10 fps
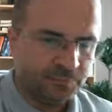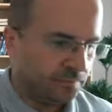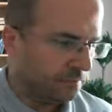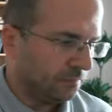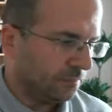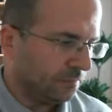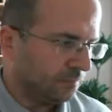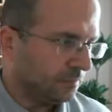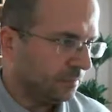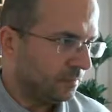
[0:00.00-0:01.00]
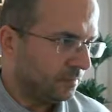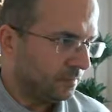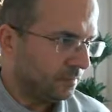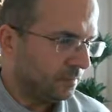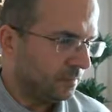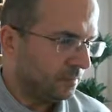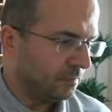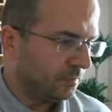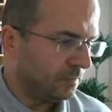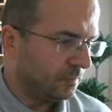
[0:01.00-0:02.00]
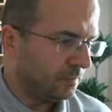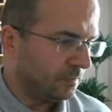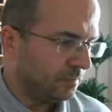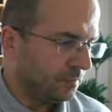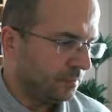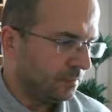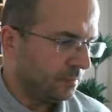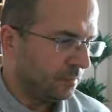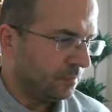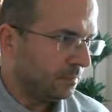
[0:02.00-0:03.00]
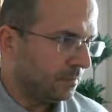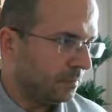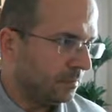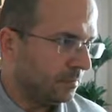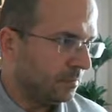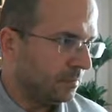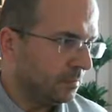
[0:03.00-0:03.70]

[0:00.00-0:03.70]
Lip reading: Nobody speaks.